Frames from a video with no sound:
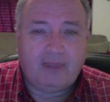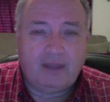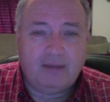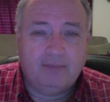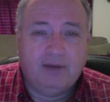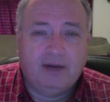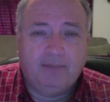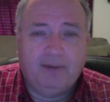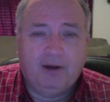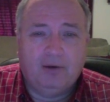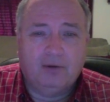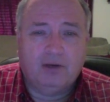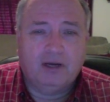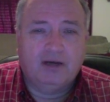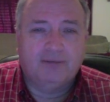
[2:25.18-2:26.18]

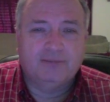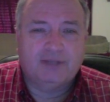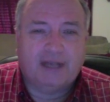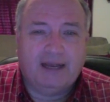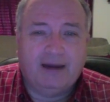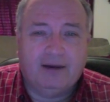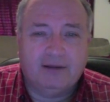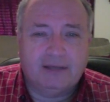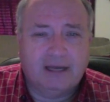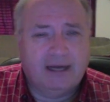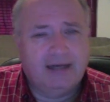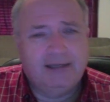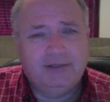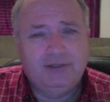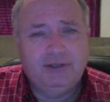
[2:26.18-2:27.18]
Papa comes out and
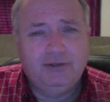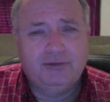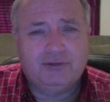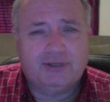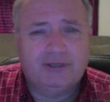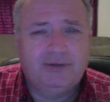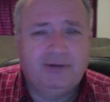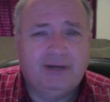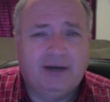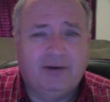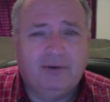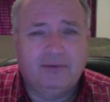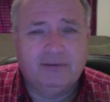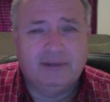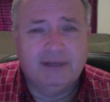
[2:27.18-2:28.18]
got his new suit
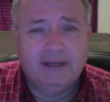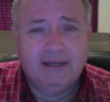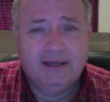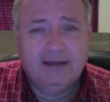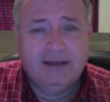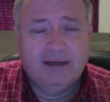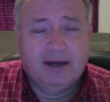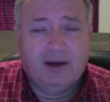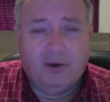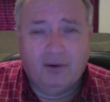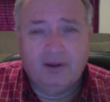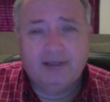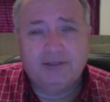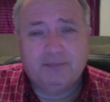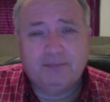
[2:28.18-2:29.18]
on.
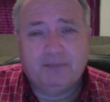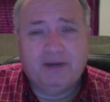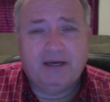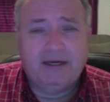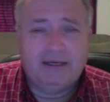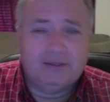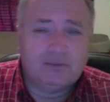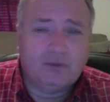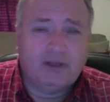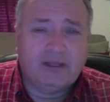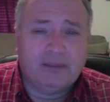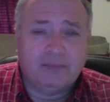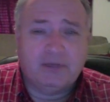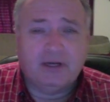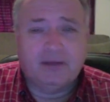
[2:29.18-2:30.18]
All his buddies with
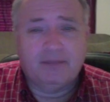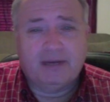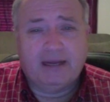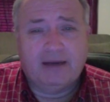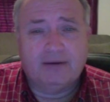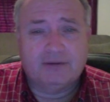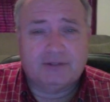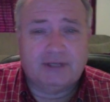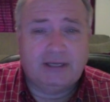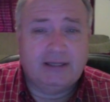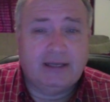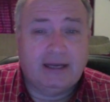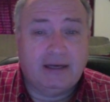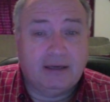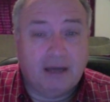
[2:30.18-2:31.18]
him come down to see
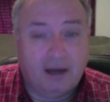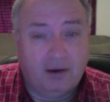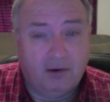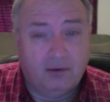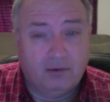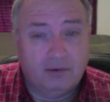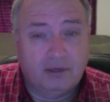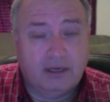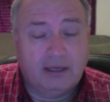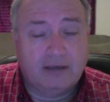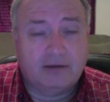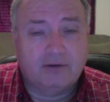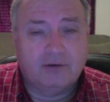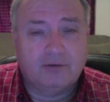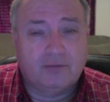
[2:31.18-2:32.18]
that dog
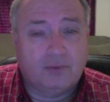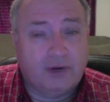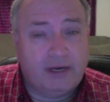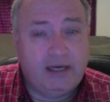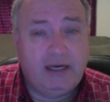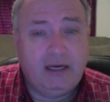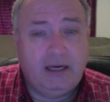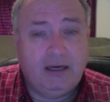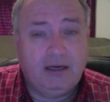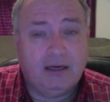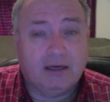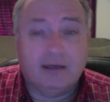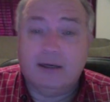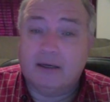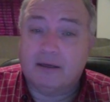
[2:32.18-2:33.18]
that could read
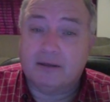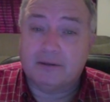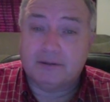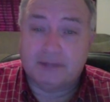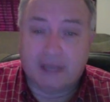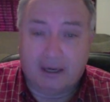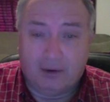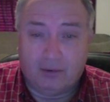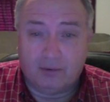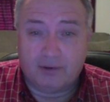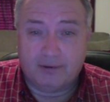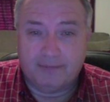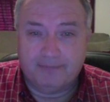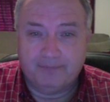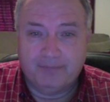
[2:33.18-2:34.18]
and that could talk.